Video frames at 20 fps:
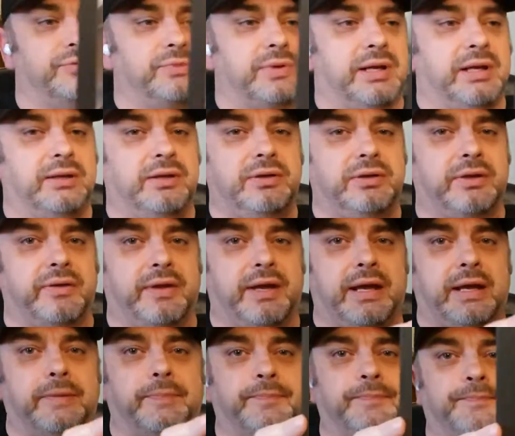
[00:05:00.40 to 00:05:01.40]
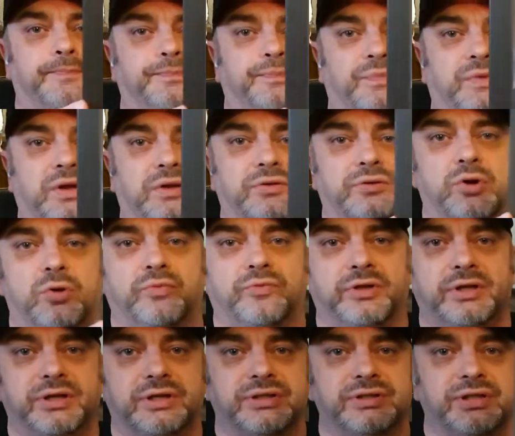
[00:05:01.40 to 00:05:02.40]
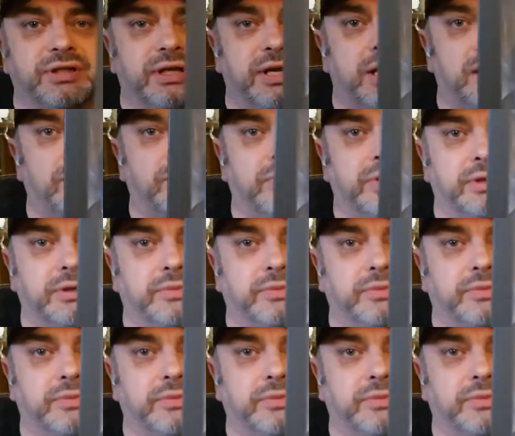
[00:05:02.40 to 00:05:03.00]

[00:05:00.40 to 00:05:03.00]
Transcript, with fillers: as well. Look at that. Hopefully you can see the artwork,